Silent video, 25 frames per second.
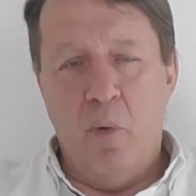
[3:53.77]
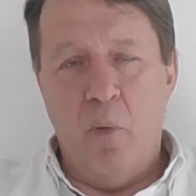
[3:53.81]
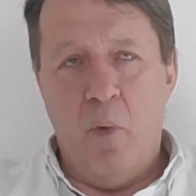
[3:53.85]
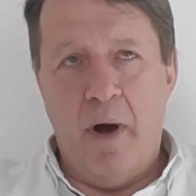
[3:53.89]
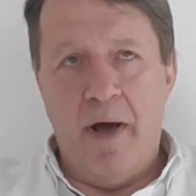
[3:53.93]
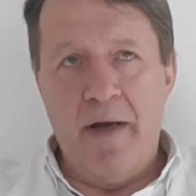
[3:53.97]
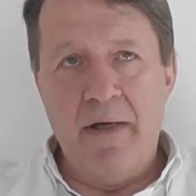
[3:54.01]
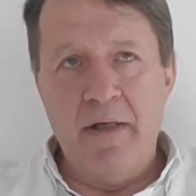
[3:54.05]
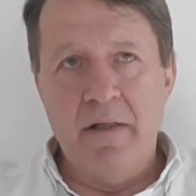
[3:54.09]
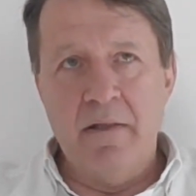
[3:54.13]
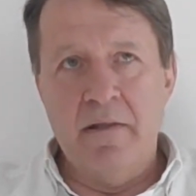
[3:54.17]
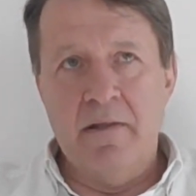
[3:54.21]

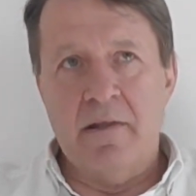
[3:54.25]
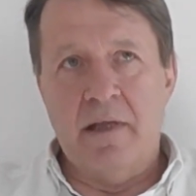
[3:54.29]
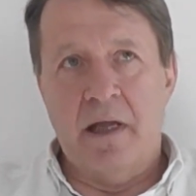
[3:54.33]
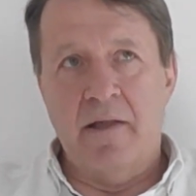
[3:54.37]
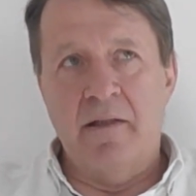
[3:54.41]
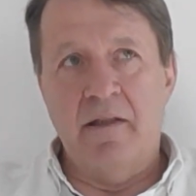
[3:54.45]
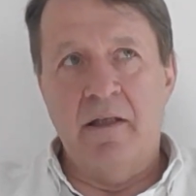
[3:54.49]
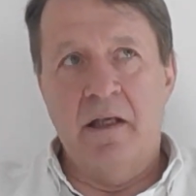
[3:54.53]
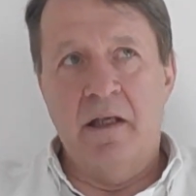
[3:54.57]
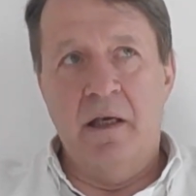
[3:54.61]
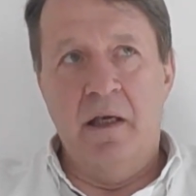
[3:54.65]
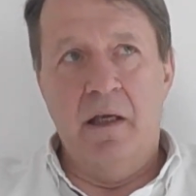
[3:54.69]
one
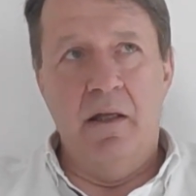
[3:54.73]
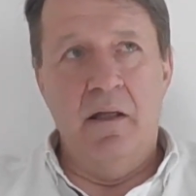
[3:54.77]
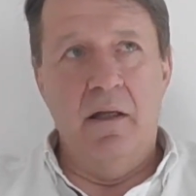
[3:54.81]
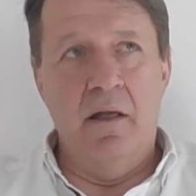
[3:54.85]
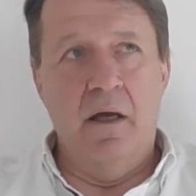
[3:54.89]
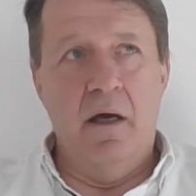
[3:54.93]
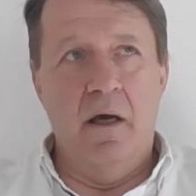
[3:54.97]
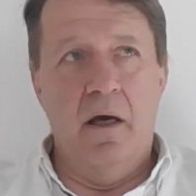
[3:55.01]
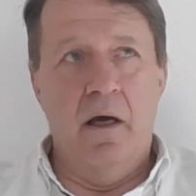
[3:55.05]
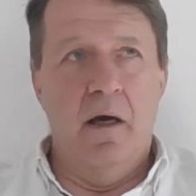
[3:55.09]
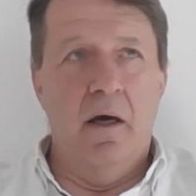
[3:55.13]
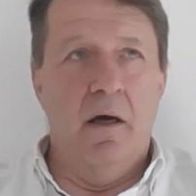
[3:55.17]
starting in
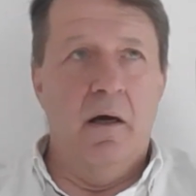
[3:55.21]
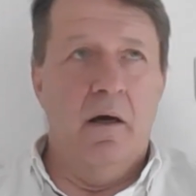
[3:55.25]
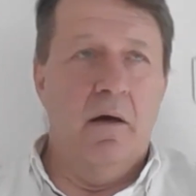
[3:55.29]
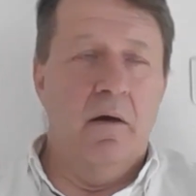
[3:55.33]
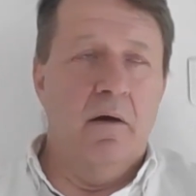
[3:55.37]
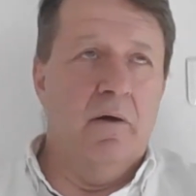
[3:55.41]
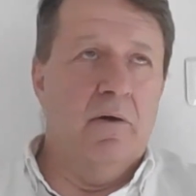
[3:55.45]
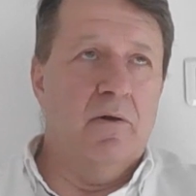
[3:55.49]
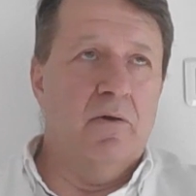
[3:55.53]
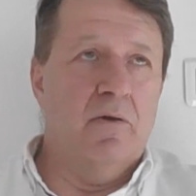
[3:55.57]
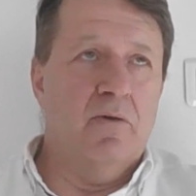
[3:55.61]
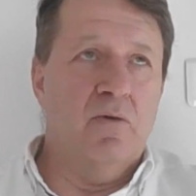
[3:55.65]

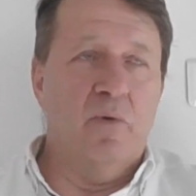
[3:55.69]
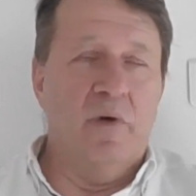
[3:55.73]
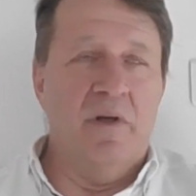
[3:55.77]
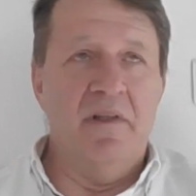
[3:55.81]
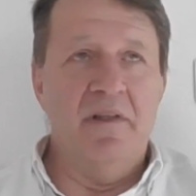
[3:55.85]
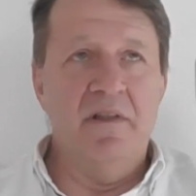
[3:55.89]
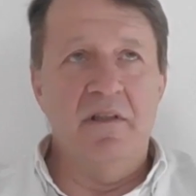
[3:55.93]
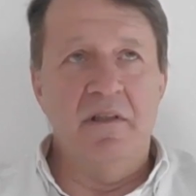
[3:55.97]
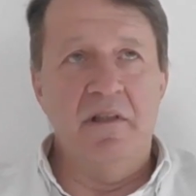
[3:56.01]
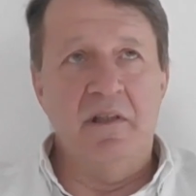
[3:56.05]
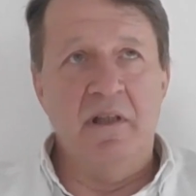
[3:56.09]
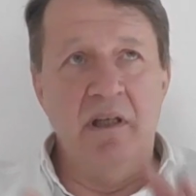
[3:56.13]

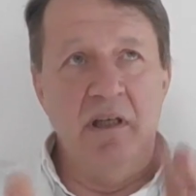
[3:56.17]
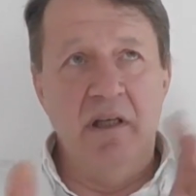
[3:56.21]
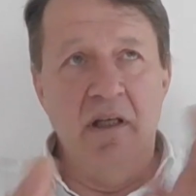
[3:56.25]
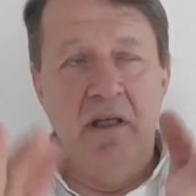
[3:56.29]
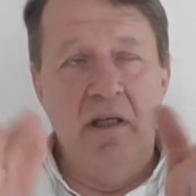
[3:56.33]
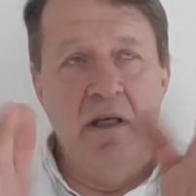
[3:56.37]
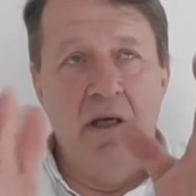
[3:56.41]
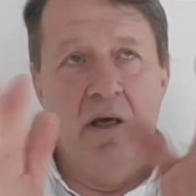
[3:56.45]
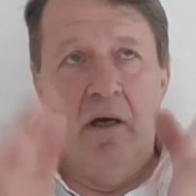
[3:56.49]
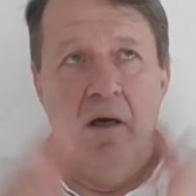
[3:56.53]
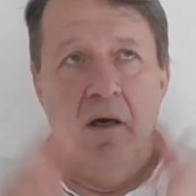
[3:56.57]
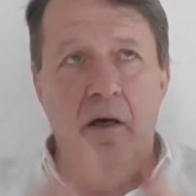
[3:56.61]

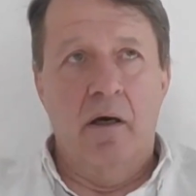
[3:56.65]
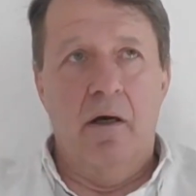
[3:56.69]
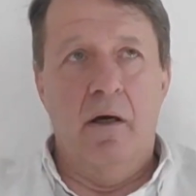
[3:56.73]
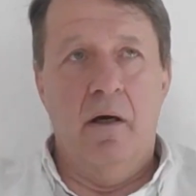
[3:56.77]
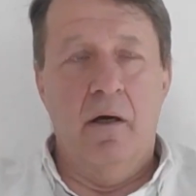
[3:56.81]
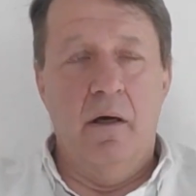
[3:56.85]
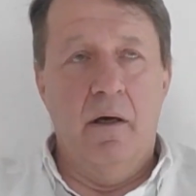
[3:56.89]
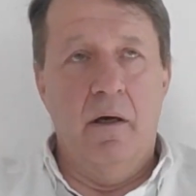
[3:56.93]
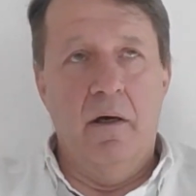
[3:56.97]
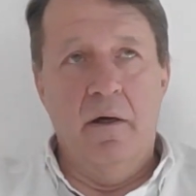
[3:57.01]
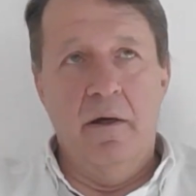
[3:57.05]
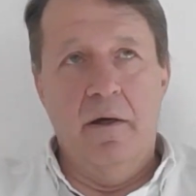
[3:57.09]

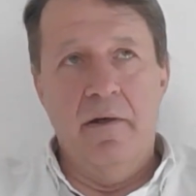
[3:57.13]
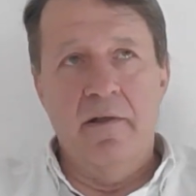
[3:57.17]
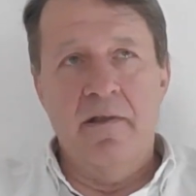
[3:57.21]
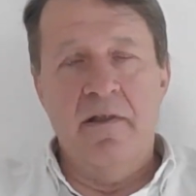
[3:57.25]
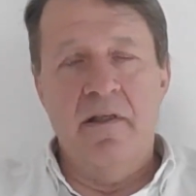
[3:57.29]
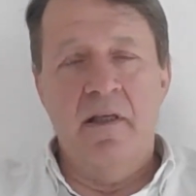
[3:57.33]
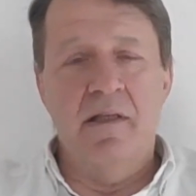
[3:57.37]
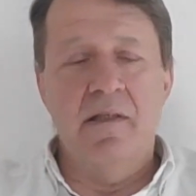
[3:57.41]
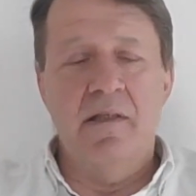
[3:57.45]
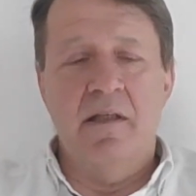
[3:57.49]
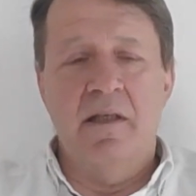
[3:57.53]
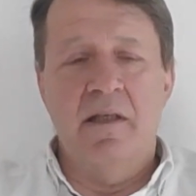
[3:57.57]

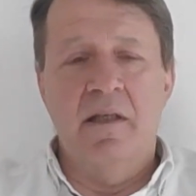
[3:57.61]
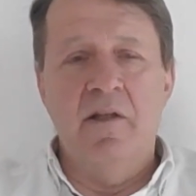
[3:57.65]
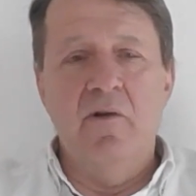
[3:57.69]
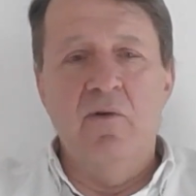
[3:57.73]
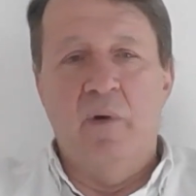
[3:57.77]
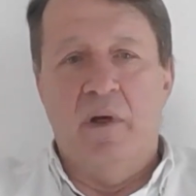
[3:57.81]
2016,